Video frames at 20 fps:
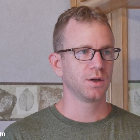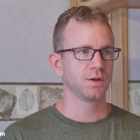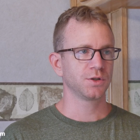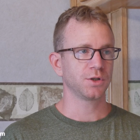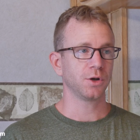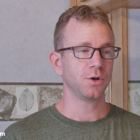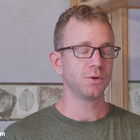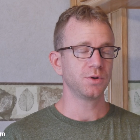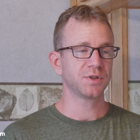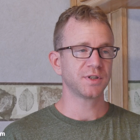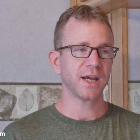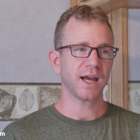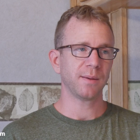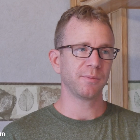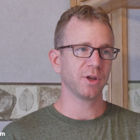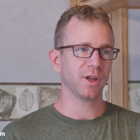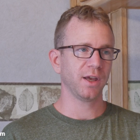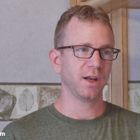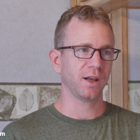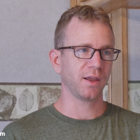So who's
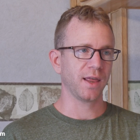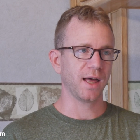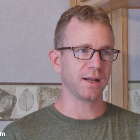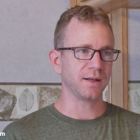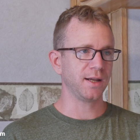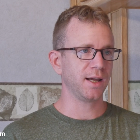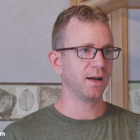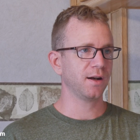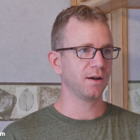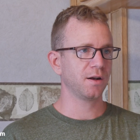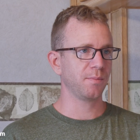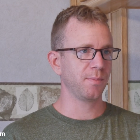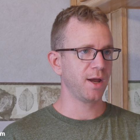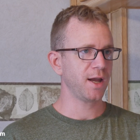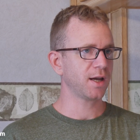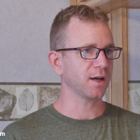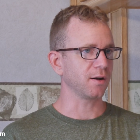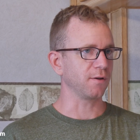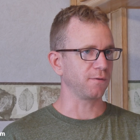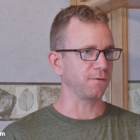tabulating that data to
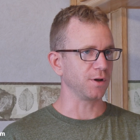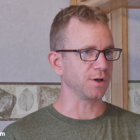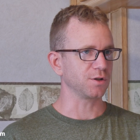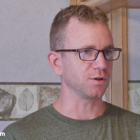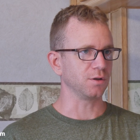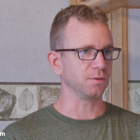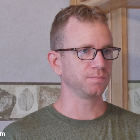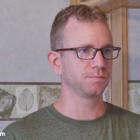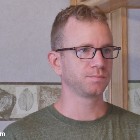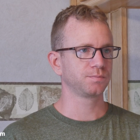make it official?